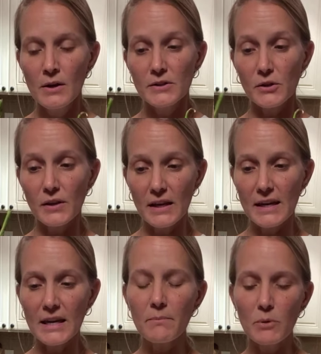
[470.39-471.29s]
So the
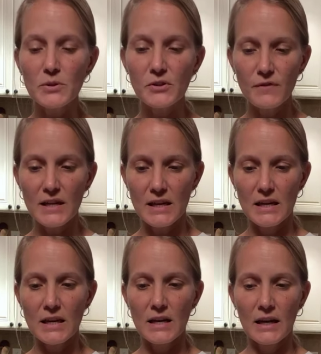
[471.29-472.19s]
heat, most of the
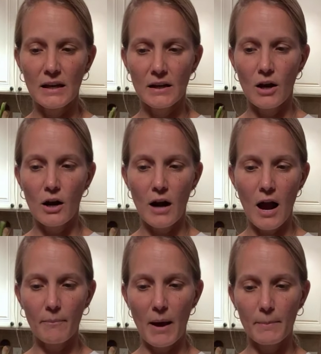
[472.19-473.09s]
heat in our
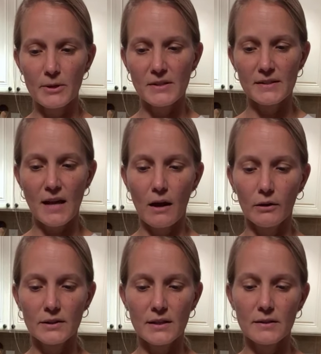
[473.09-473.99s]
hot peppers is
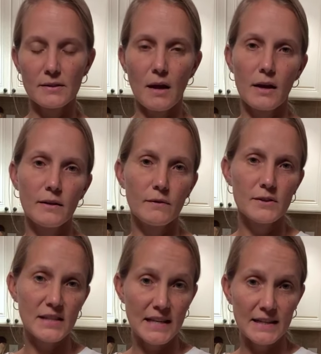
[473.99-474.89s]
held inside in the
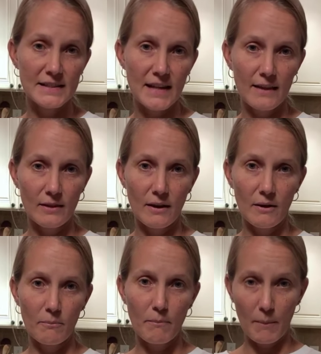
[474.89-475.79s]
seeds and
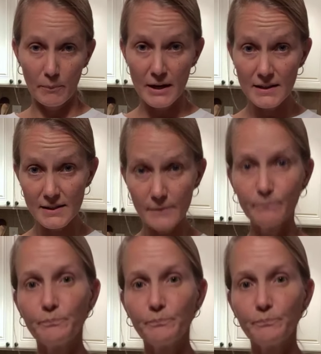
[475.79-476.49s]
the membranes.